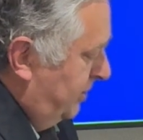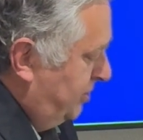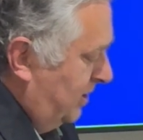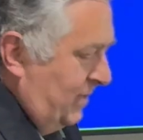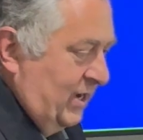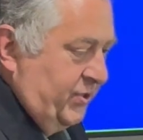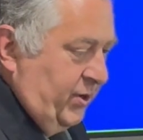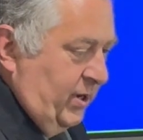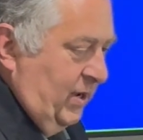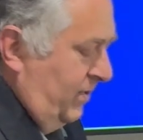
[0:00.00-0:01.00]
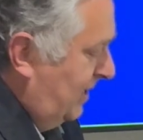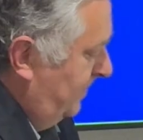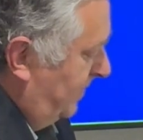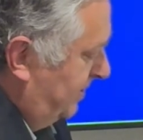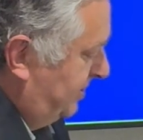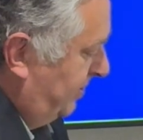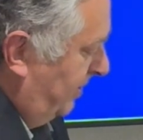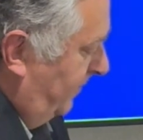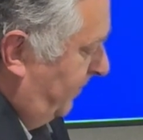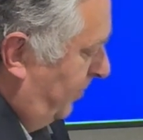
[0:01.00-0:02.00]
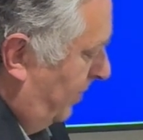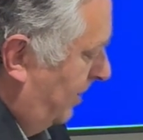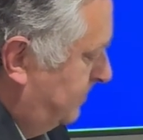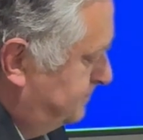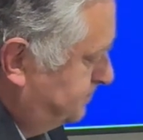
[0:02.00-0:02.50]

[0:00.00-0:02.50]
Jeremiah 31, verse 34.